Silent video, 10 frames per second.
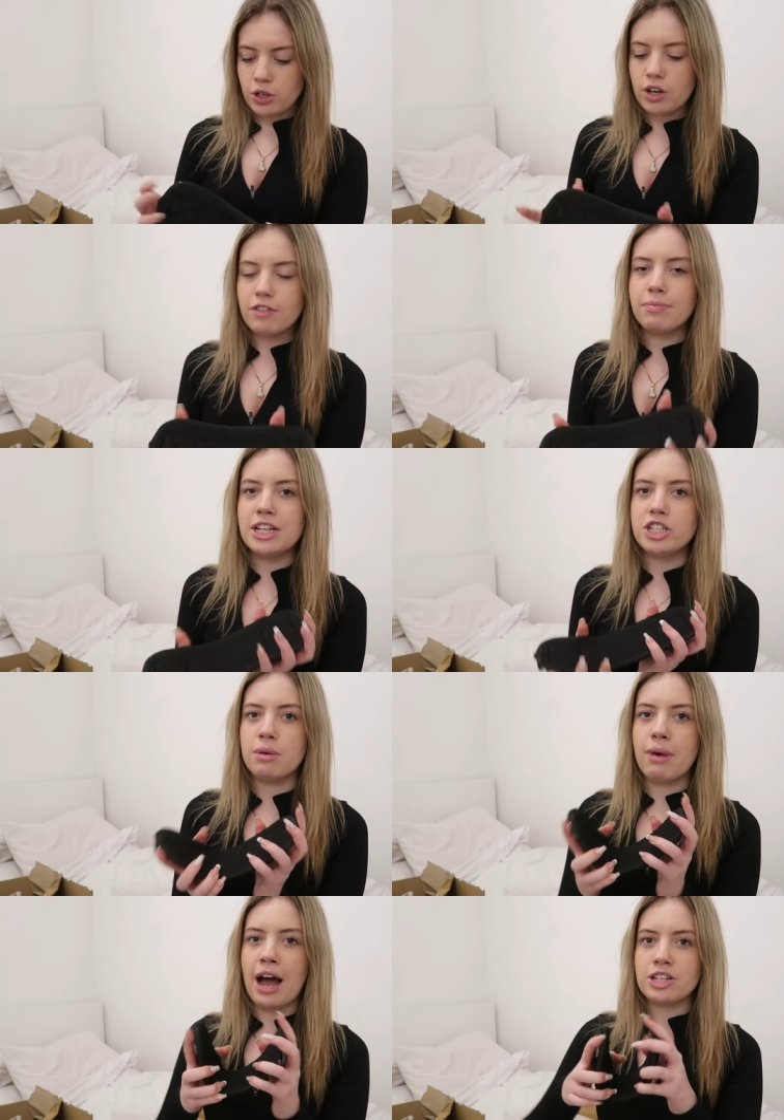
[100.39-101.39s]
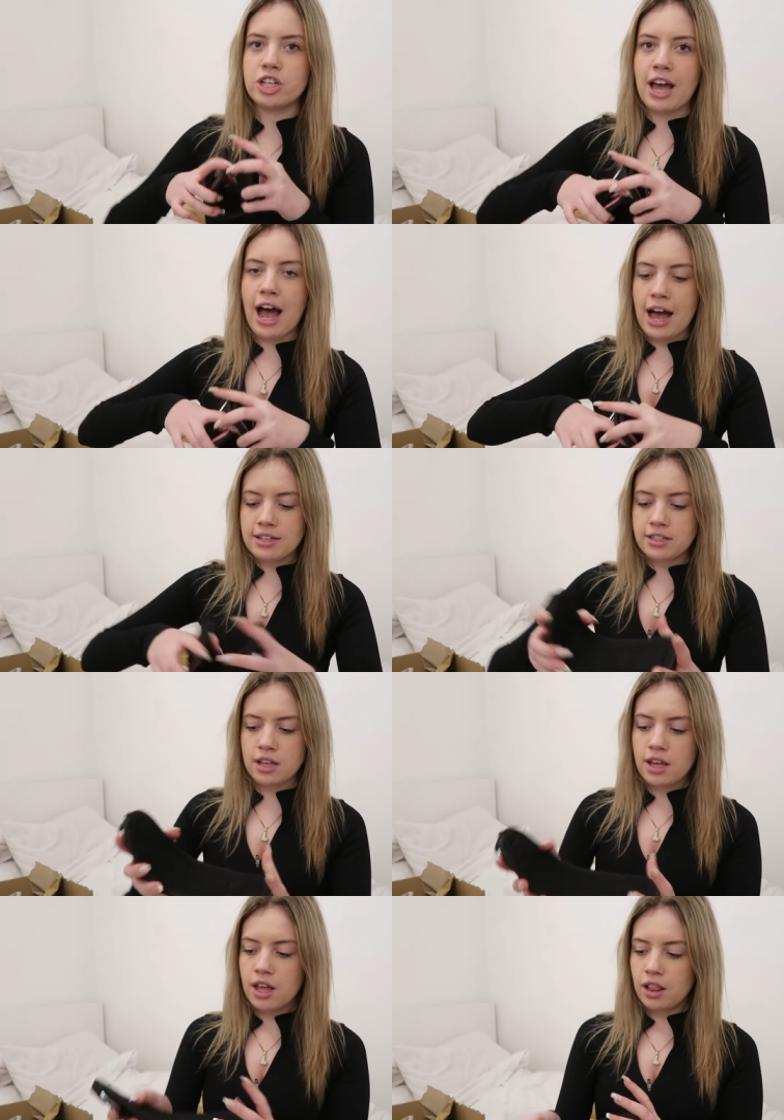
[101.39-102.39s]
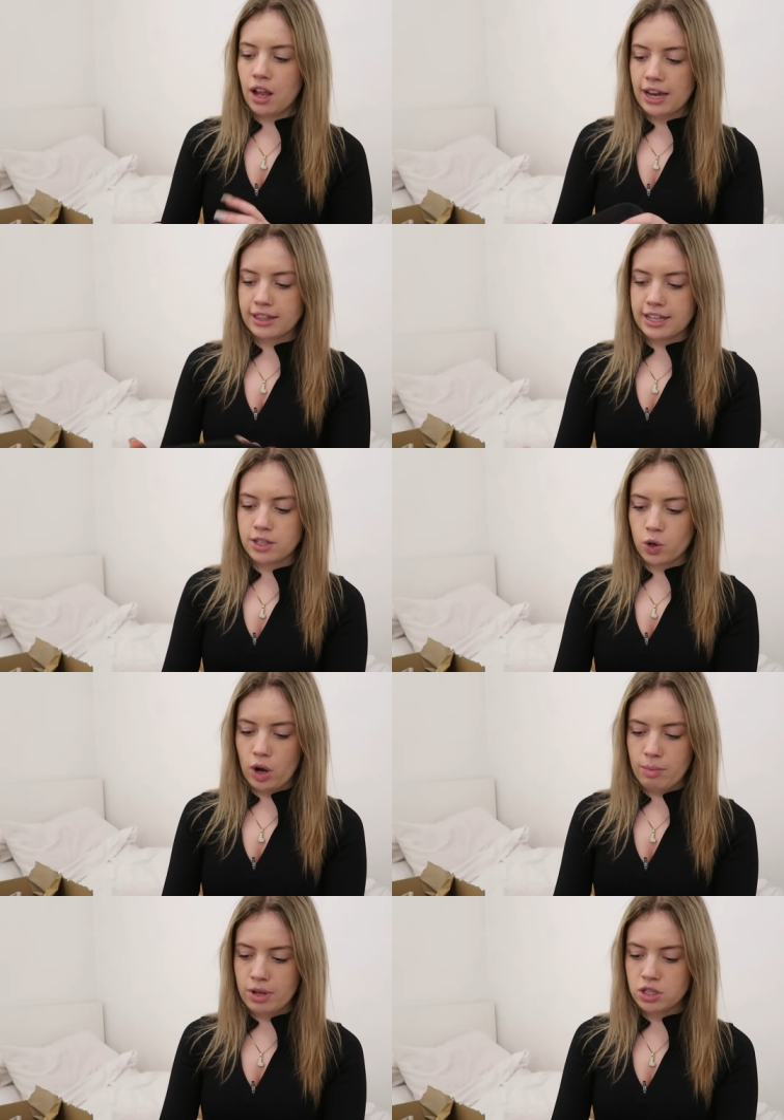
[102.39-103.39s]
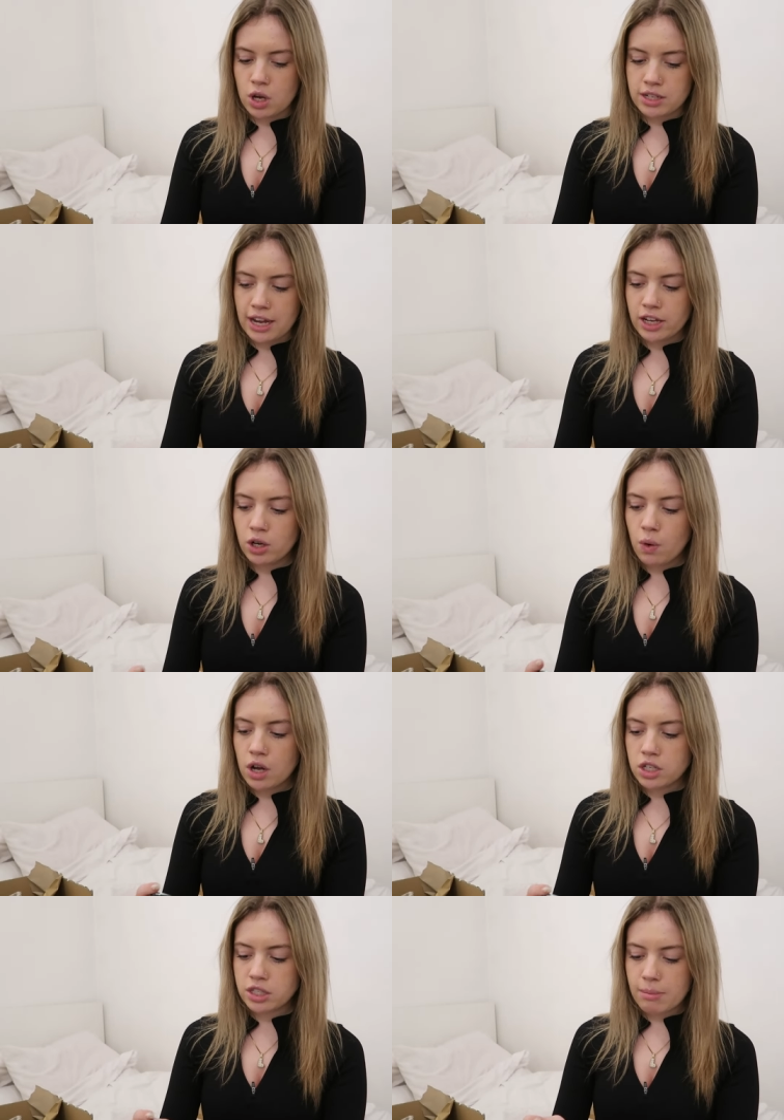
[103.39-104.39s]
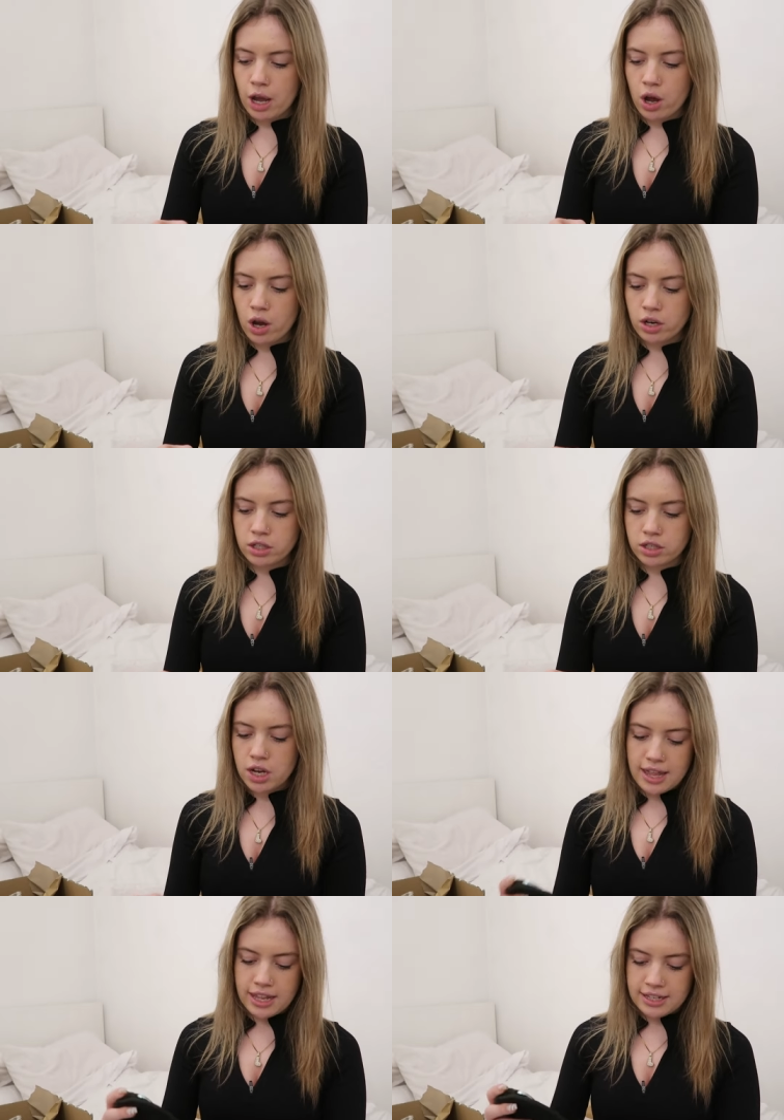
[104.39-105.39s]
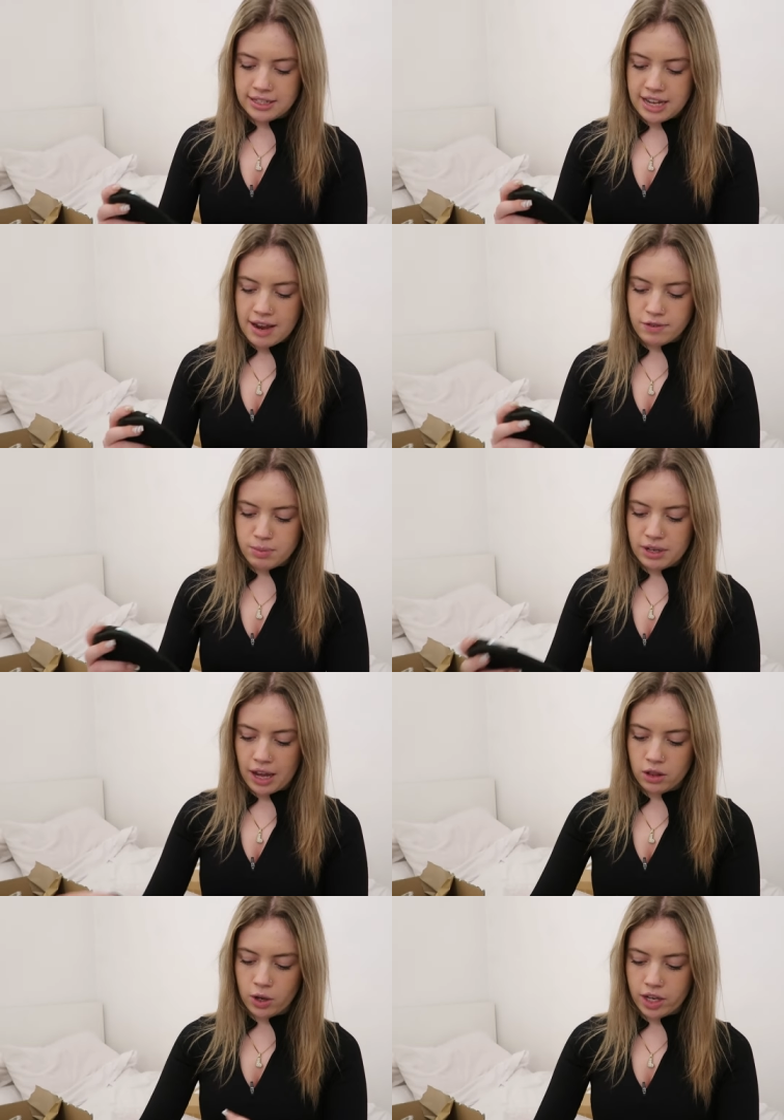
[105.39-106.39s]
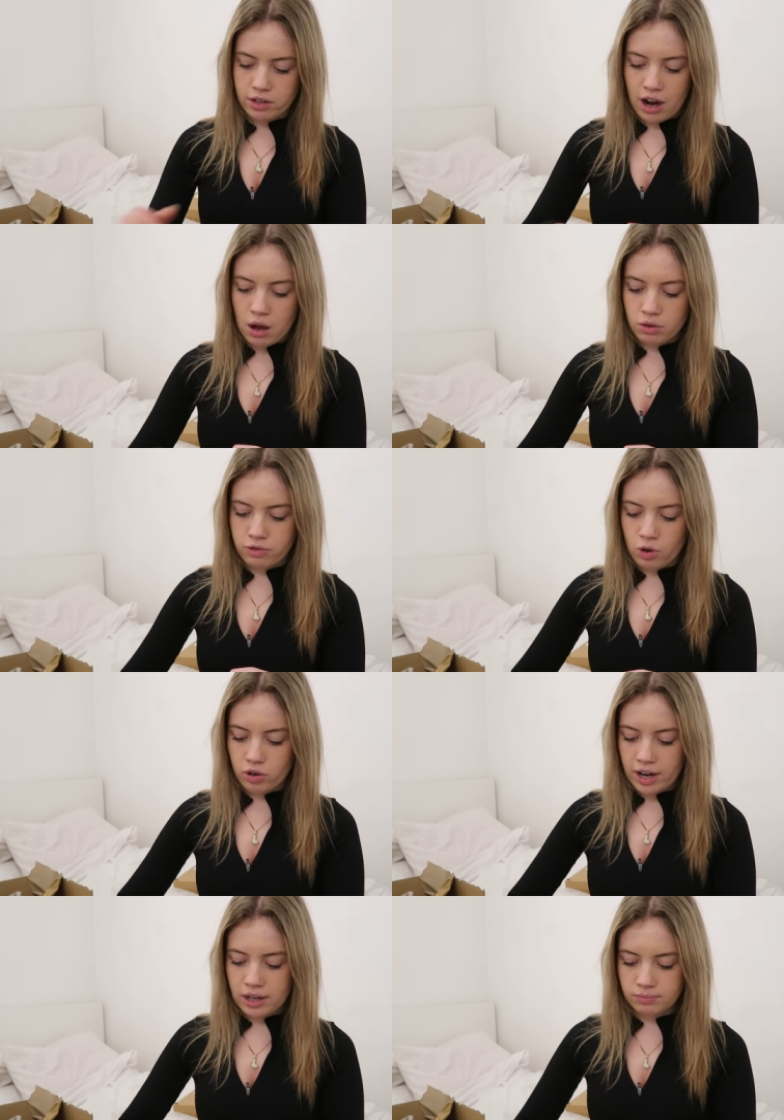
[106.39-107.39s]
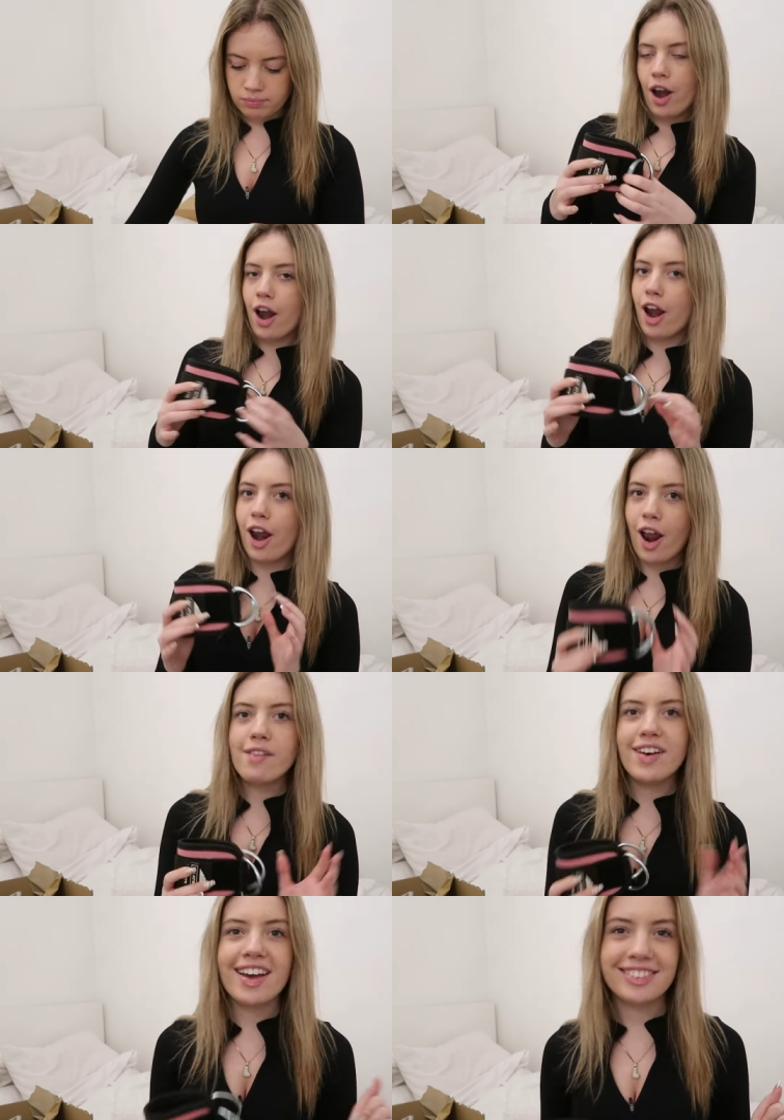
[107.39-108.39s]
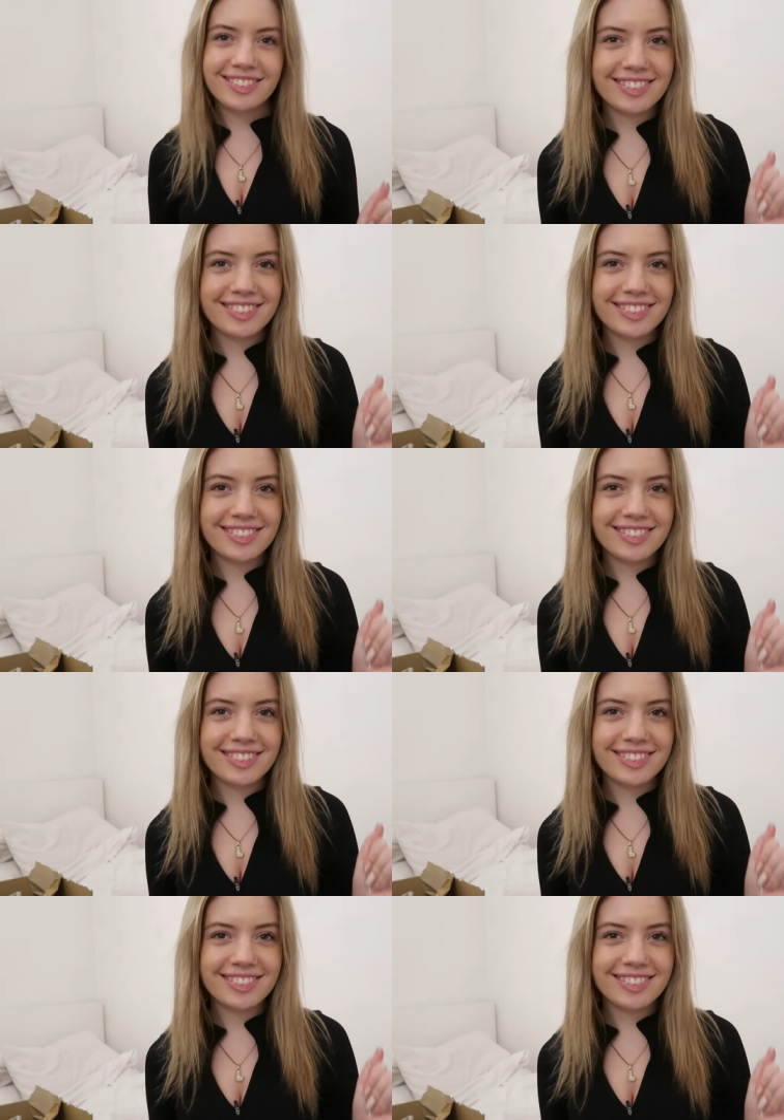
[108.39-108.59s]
I don't know if my gym actually has like this equipment, so I was like, you know what, I'll just get my own, and then saves me like looking around for it. Love it.